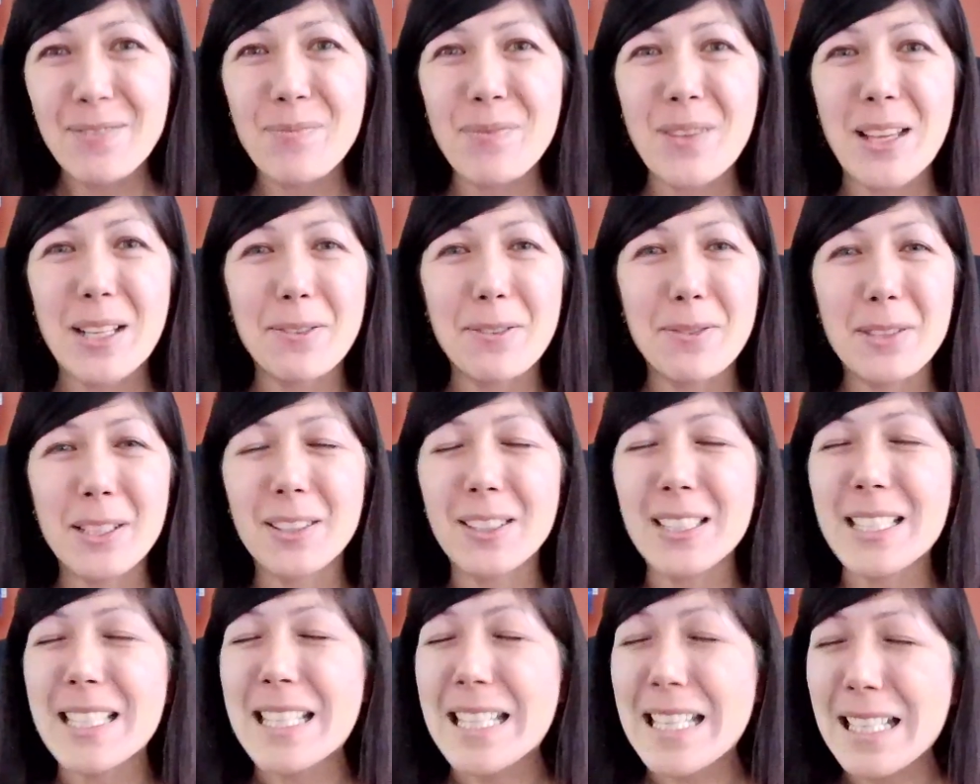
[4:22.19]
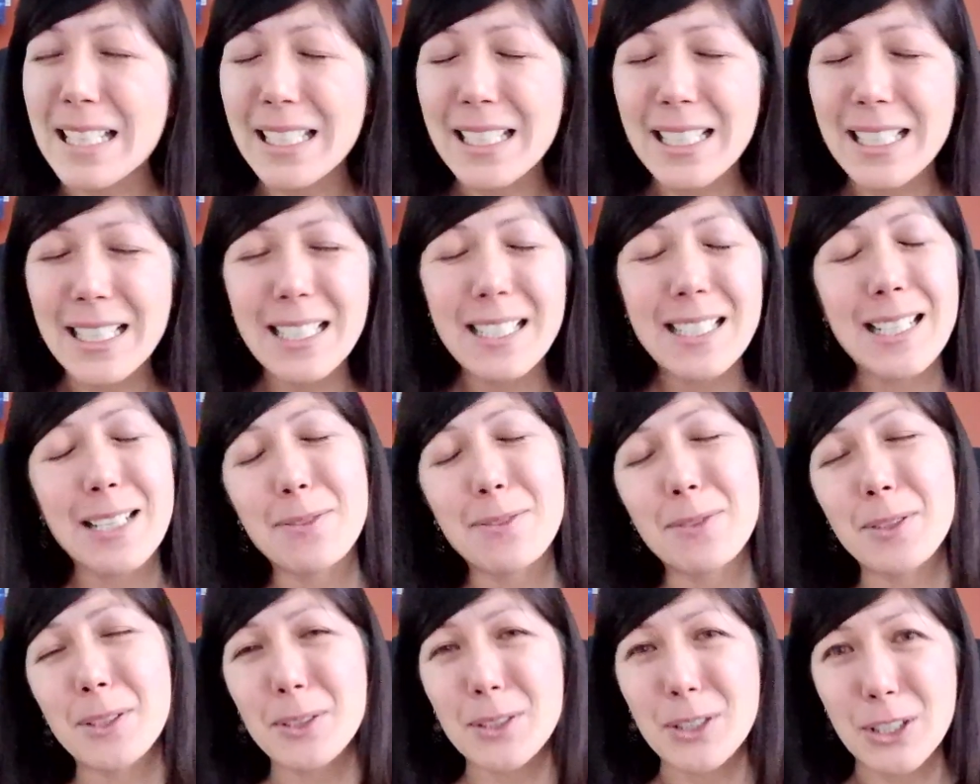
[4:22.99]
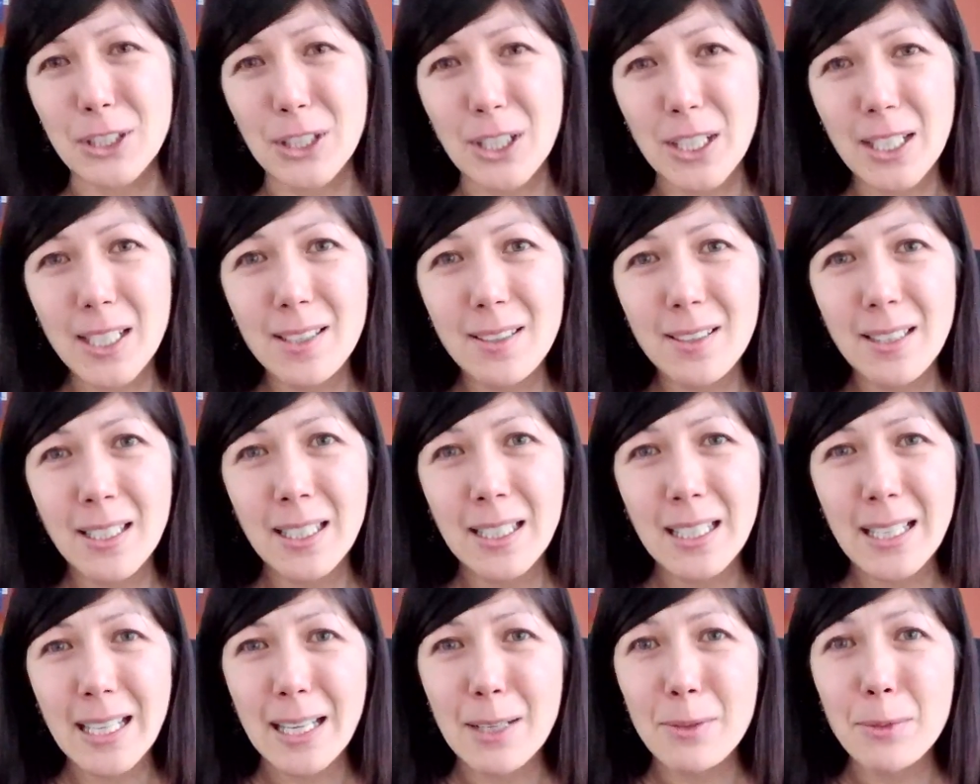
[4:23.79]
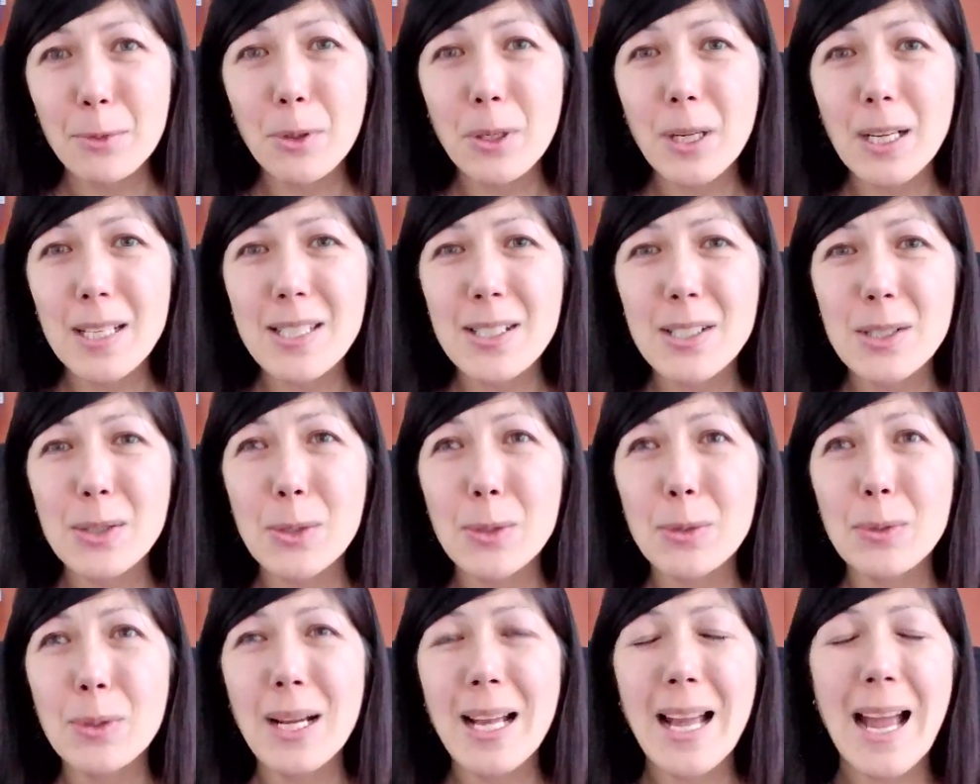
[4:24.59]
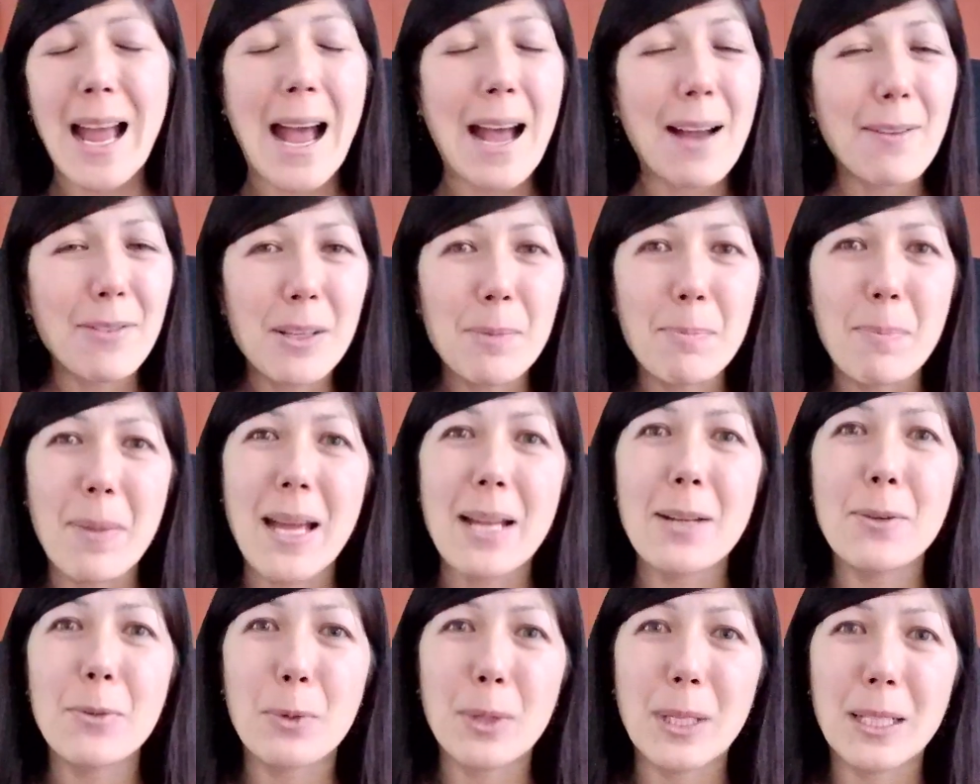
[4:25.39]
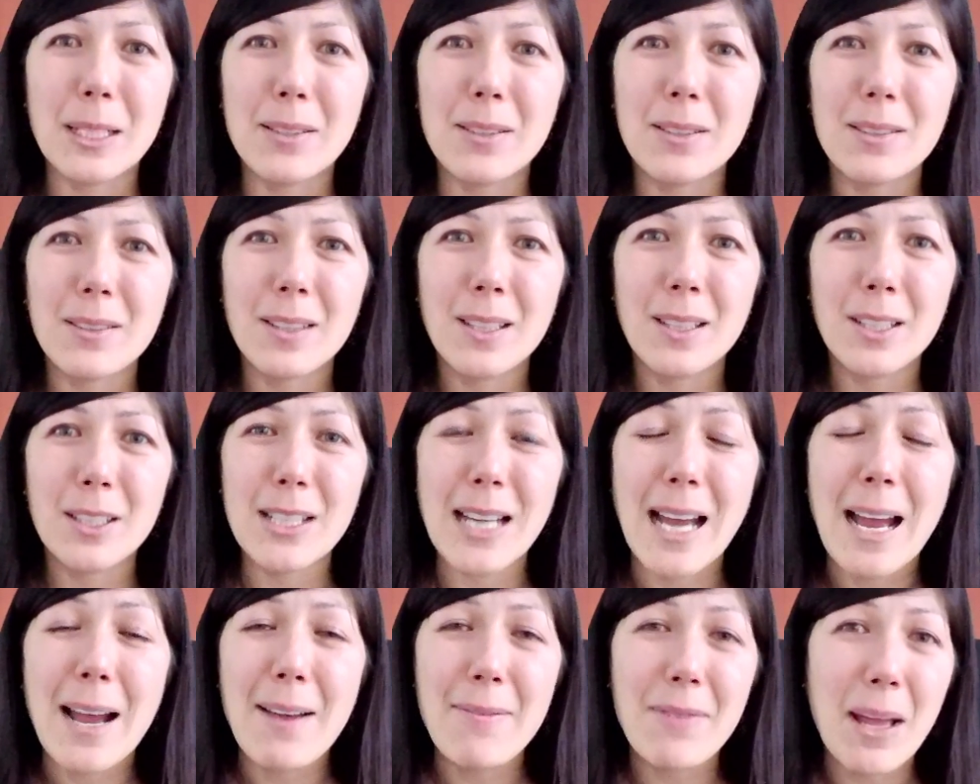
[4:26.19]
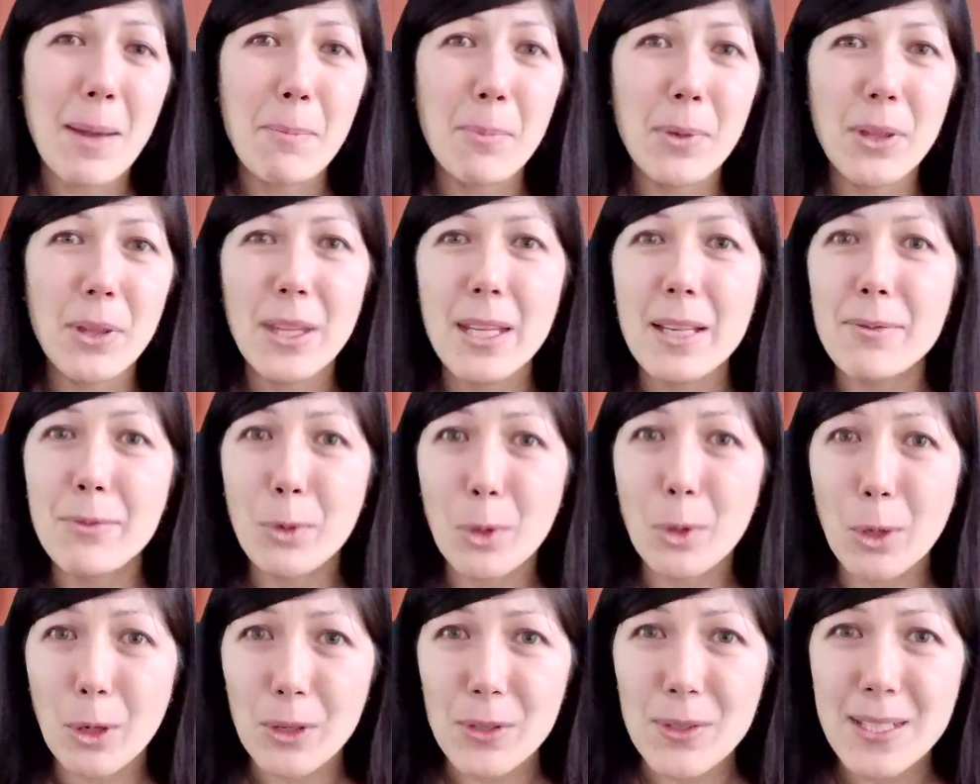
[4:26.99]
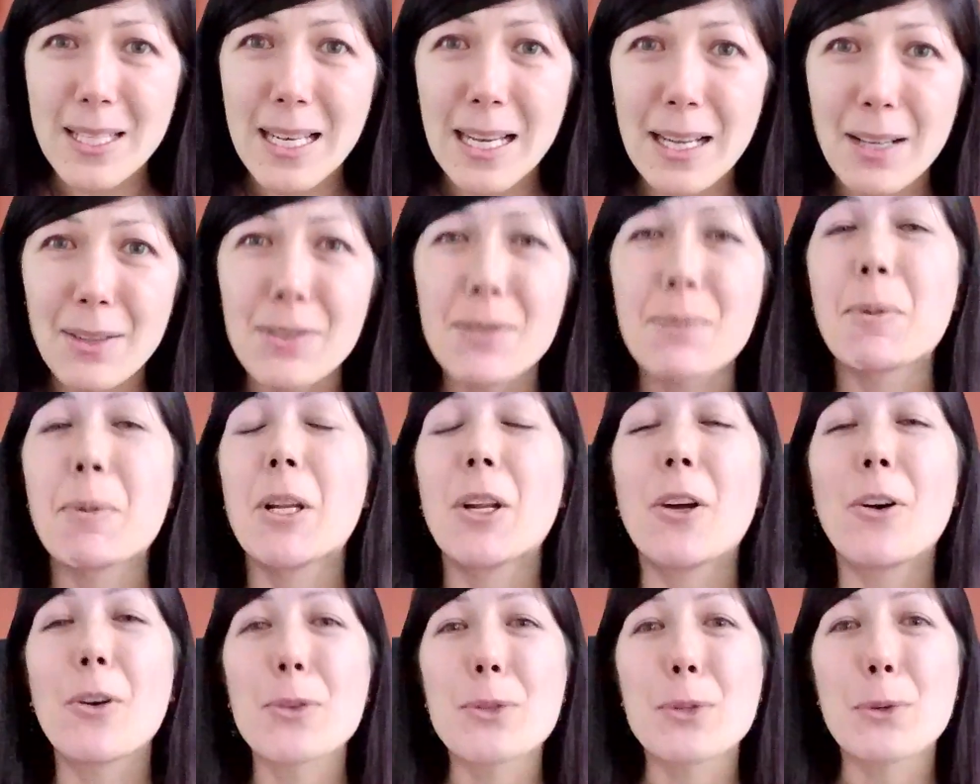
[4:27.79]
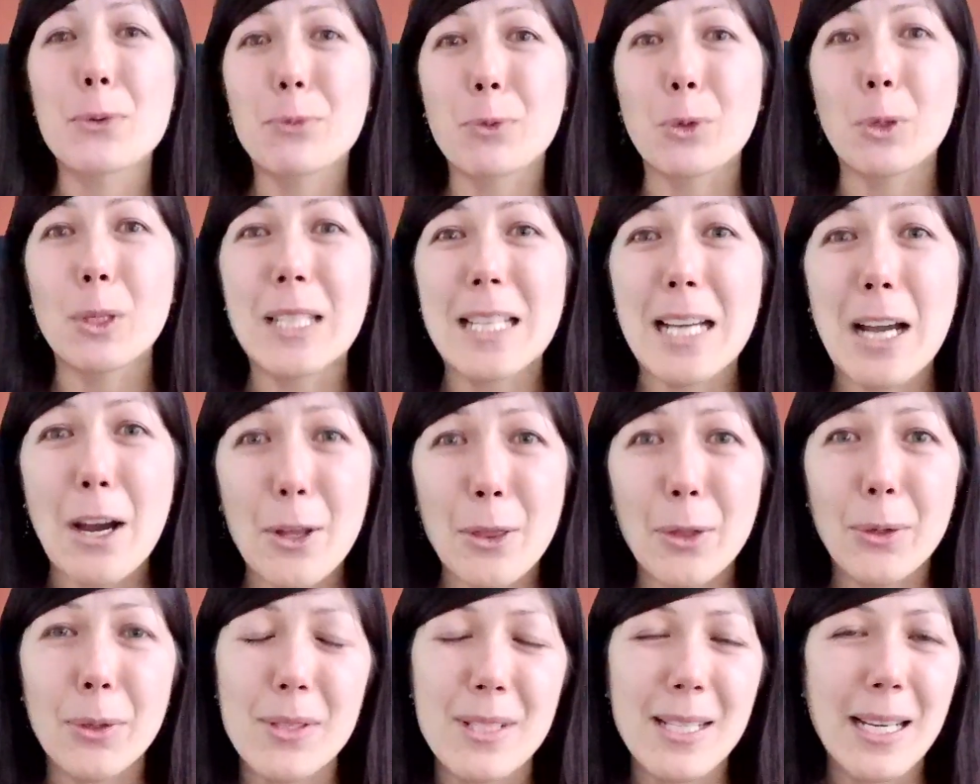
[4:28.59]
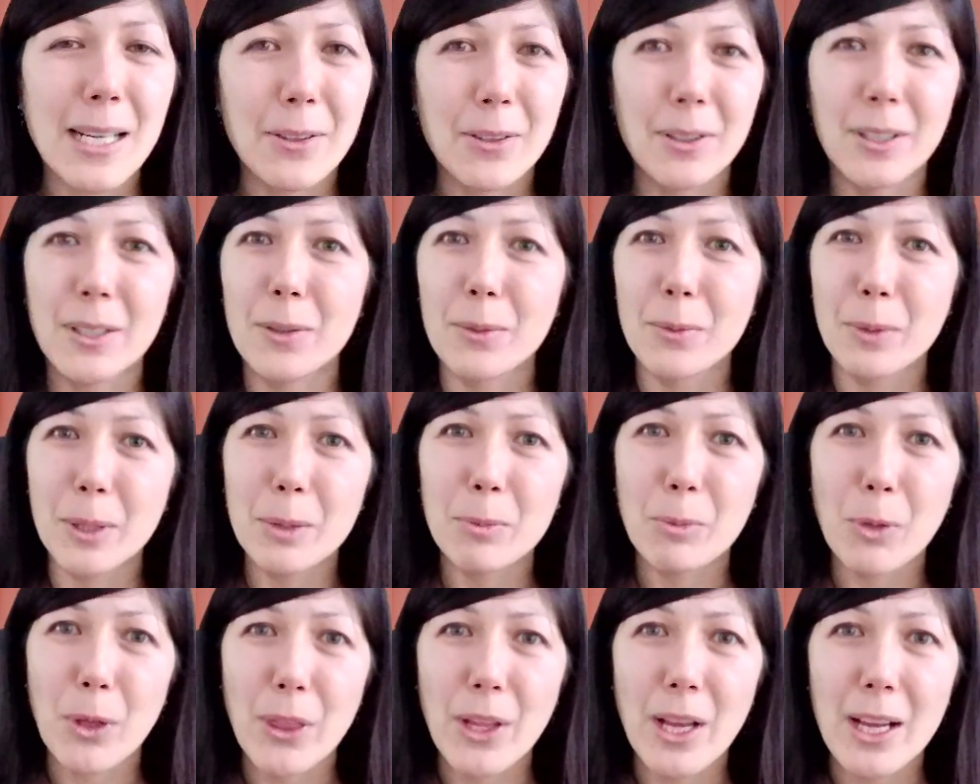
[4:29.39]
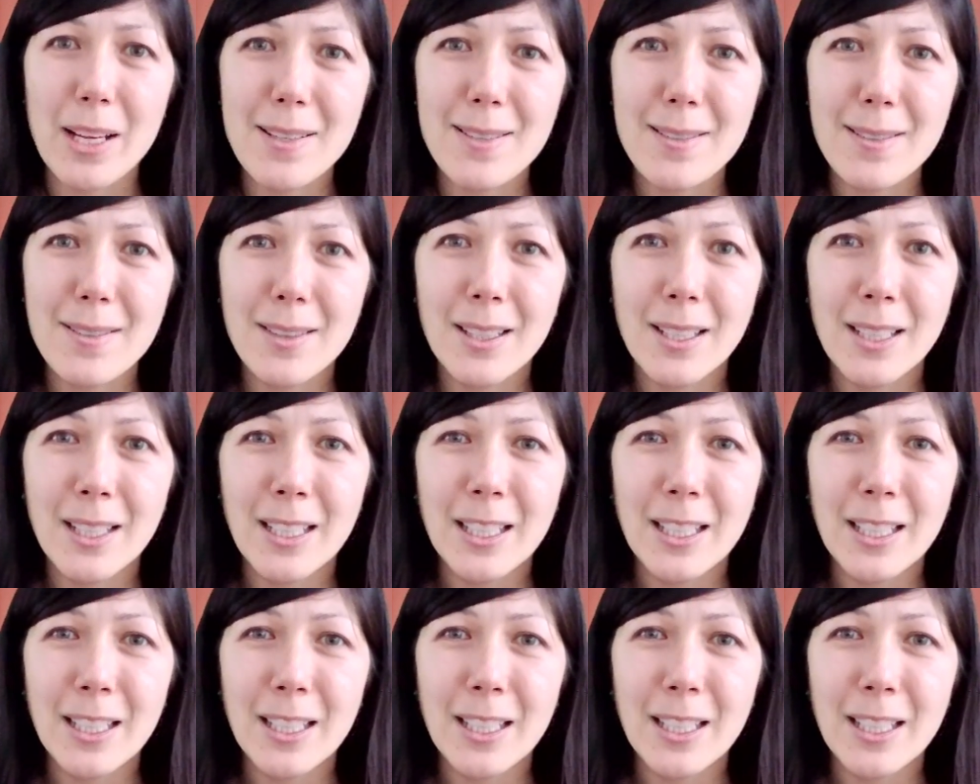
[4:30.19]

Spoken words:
that feel healing, that feel good, and for us to have the bandwidth to have empathy for ourselves, but also for the others that are in a room with us.